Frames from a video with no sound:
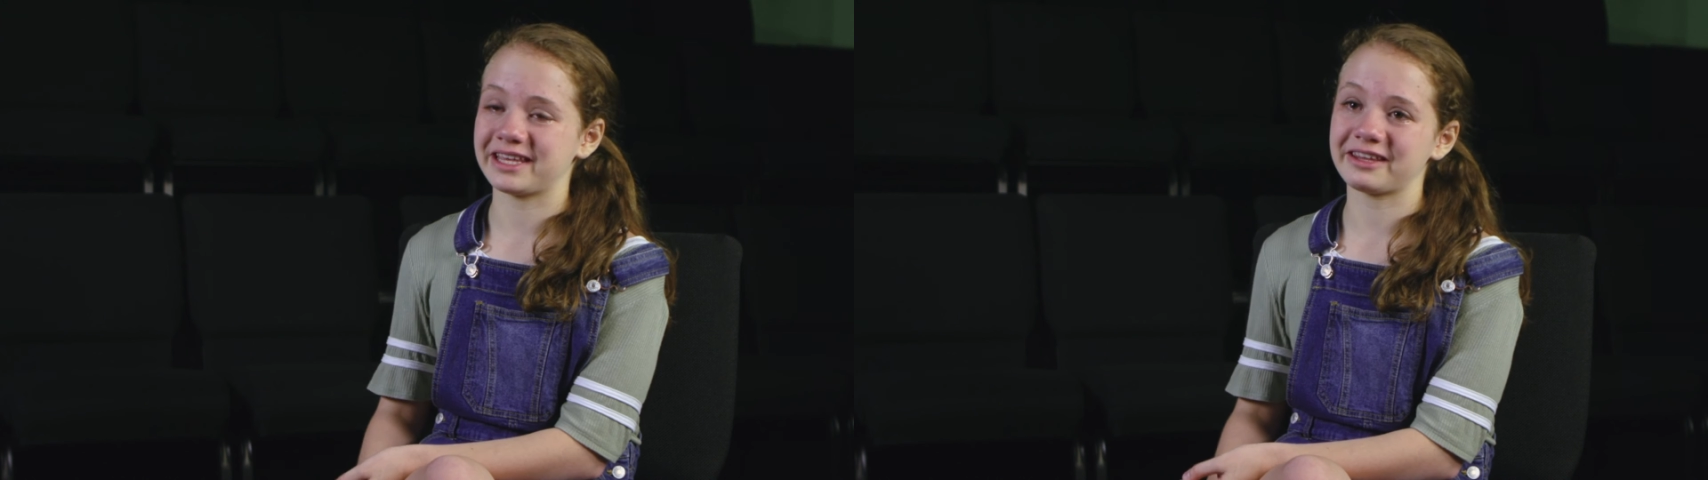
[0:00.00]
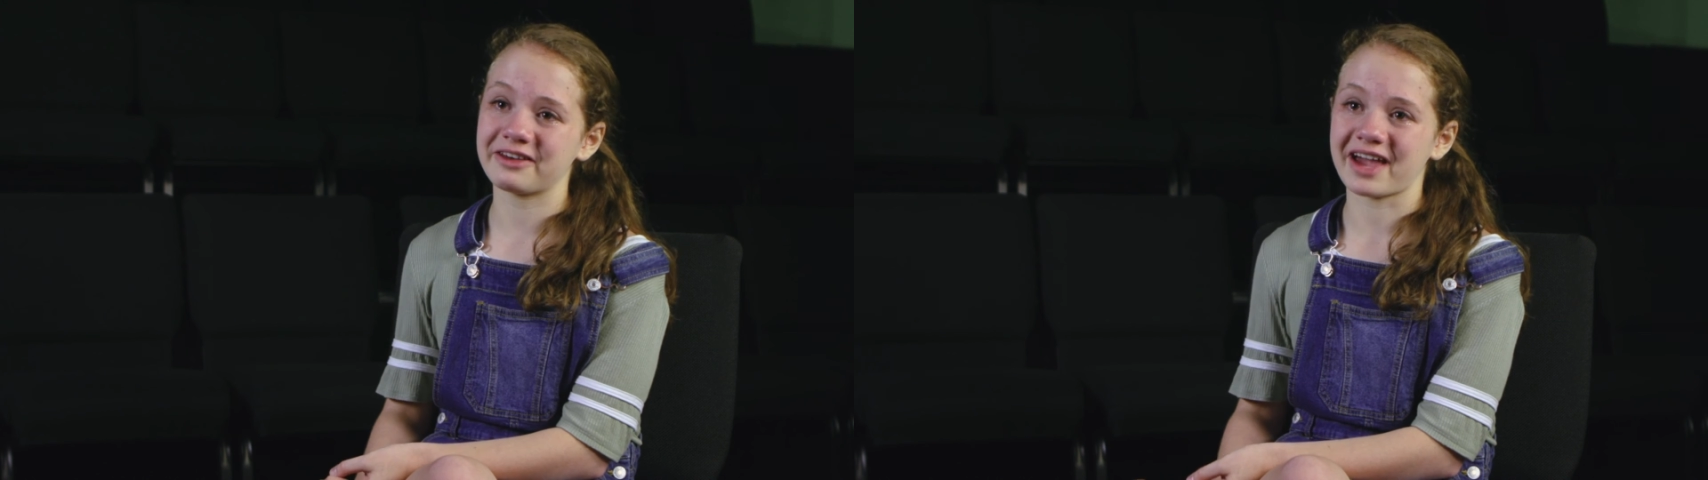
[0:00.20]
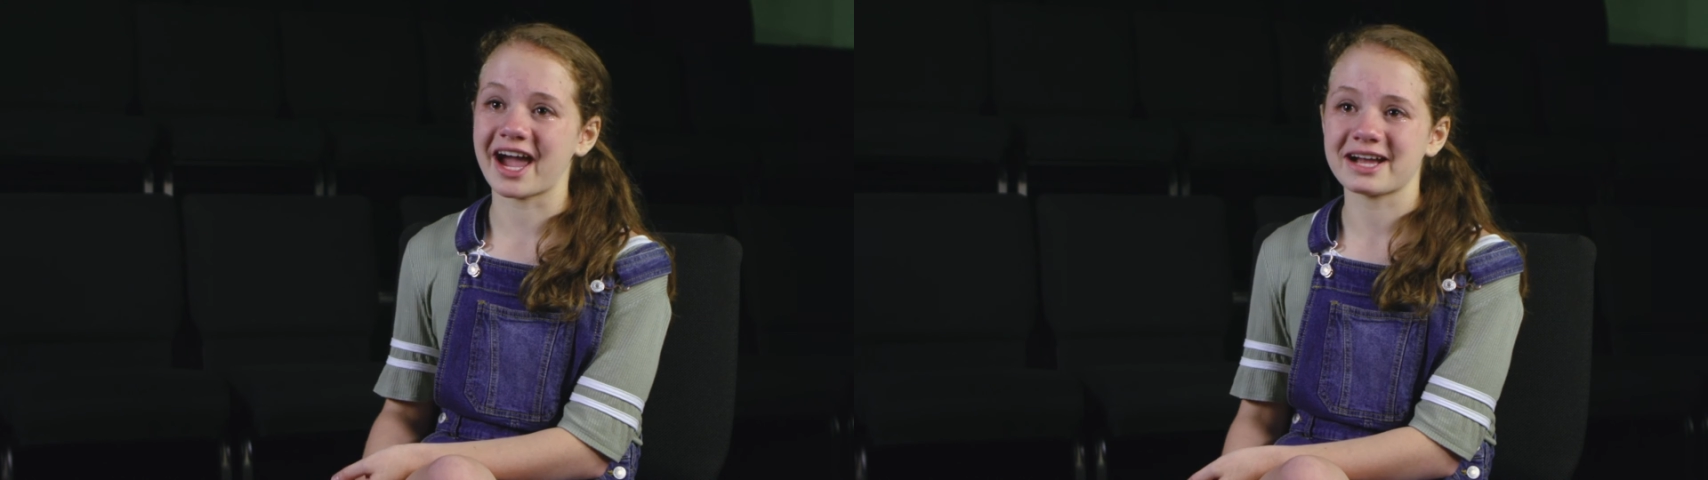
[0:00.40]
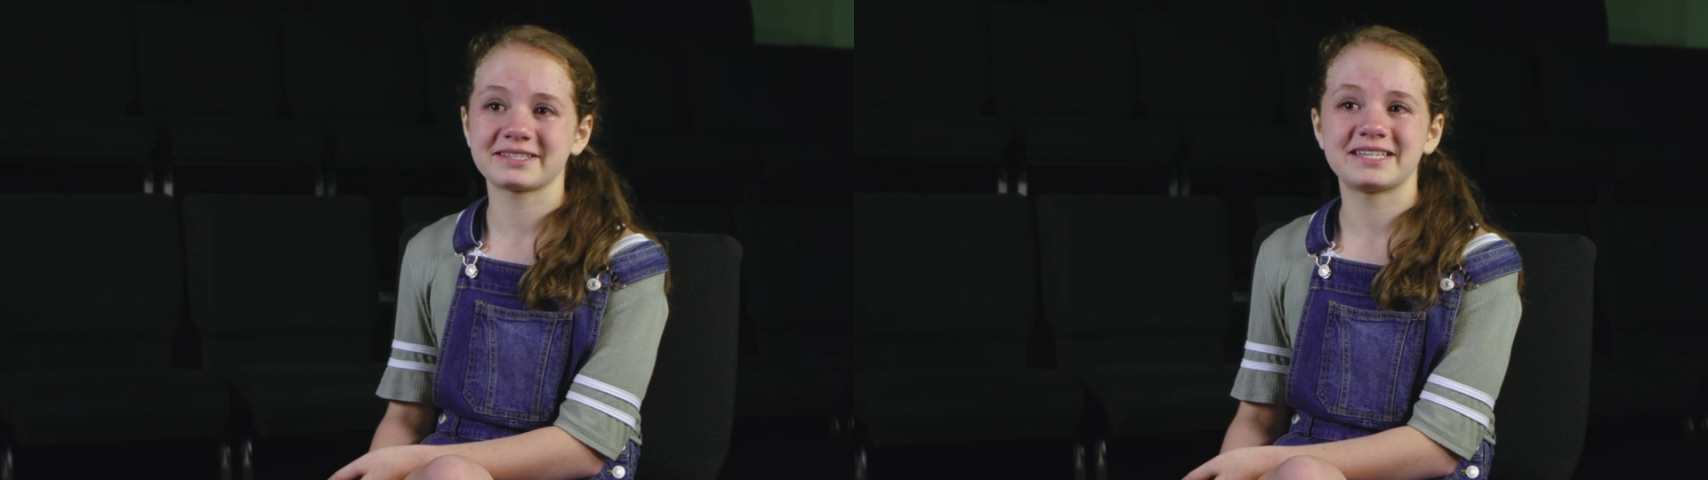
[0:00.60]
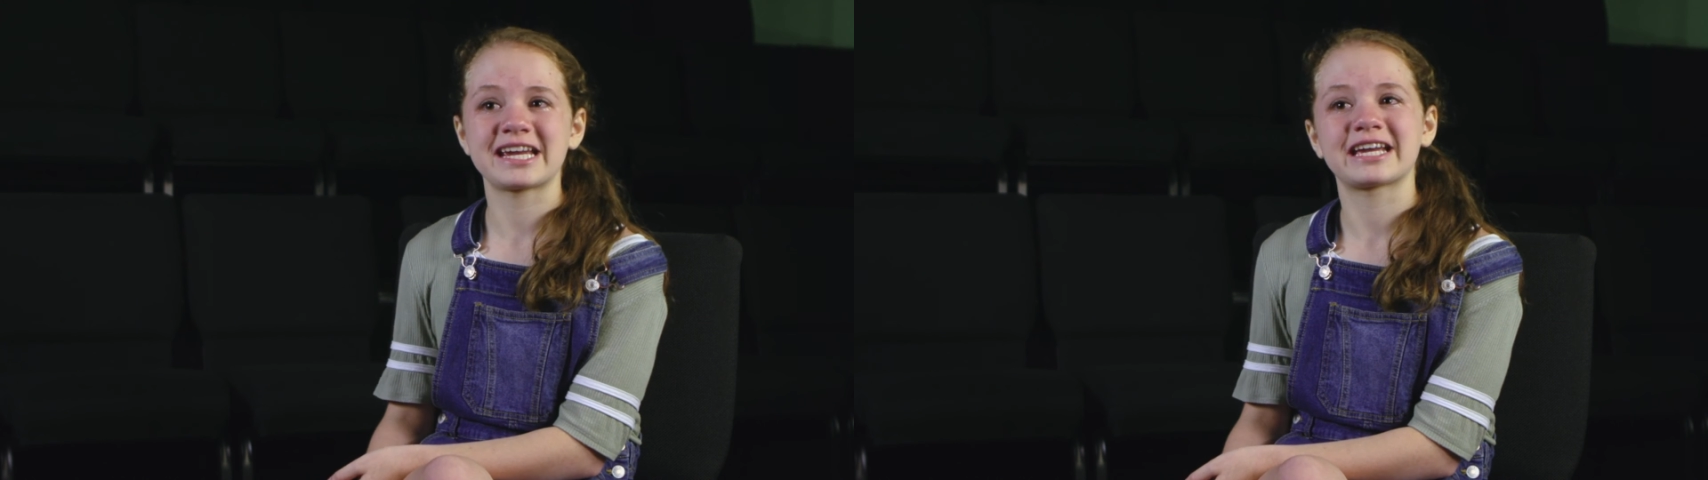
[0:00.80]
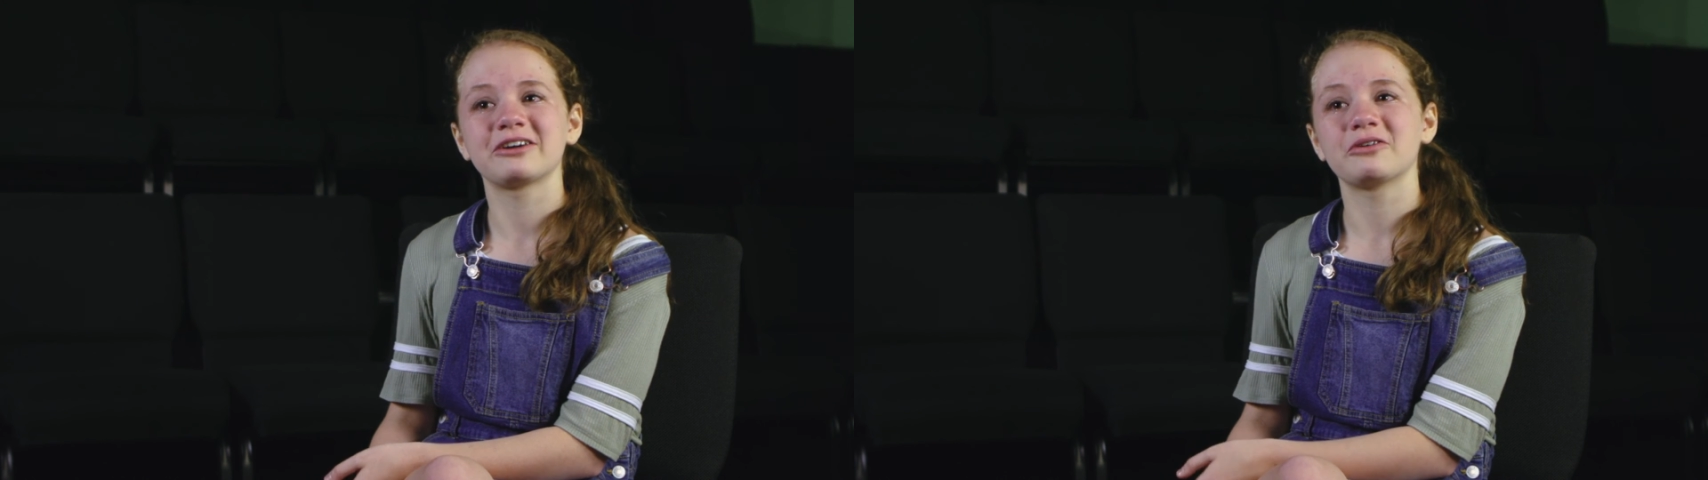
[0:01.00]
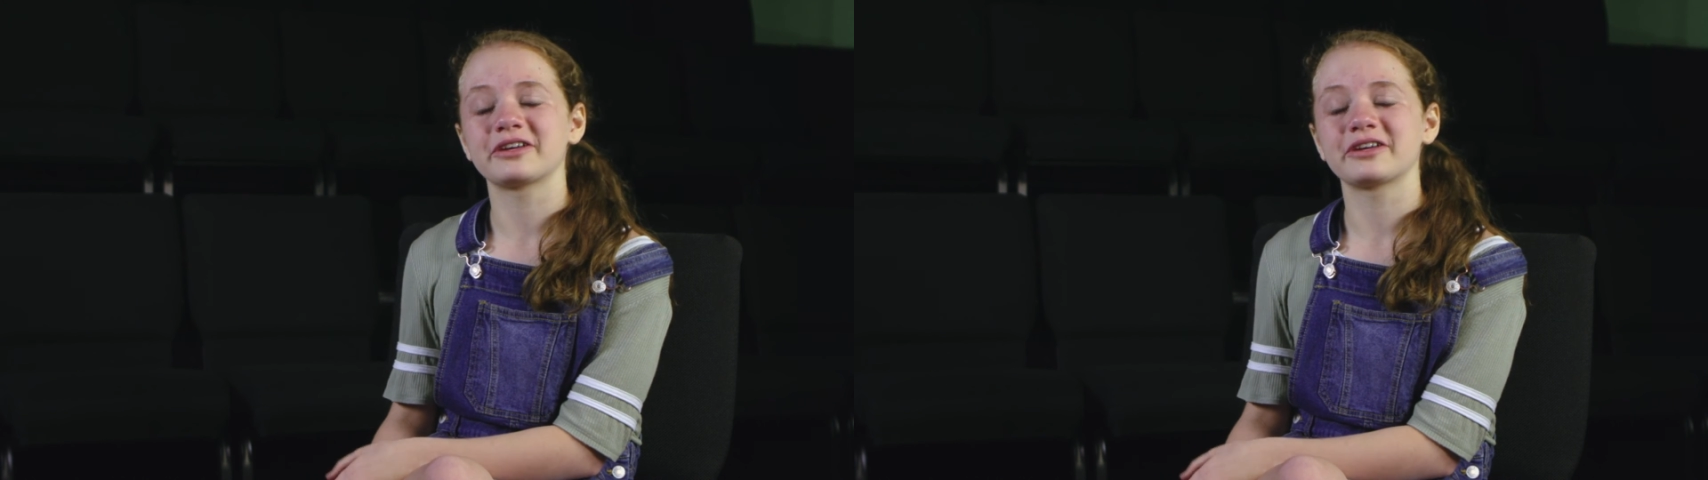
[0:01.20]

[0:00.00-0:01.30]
They love acting,